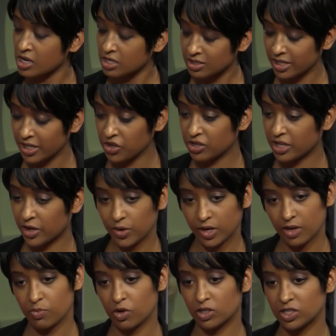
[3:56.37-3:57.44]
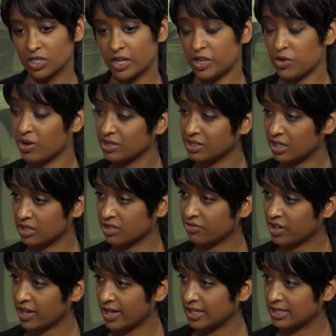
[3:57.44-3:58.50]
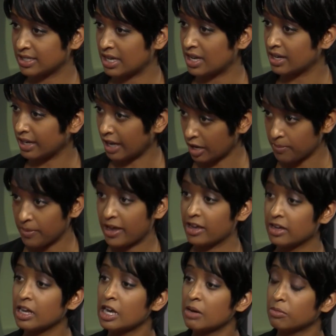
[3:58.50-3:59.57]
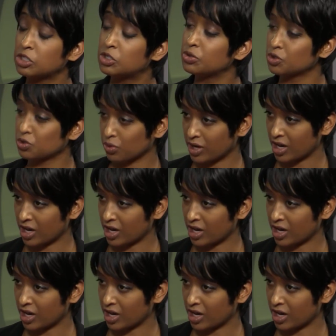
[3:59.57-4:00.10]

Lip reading: Say you're like Ricky Martin and you identify as a gay man, but you enjoy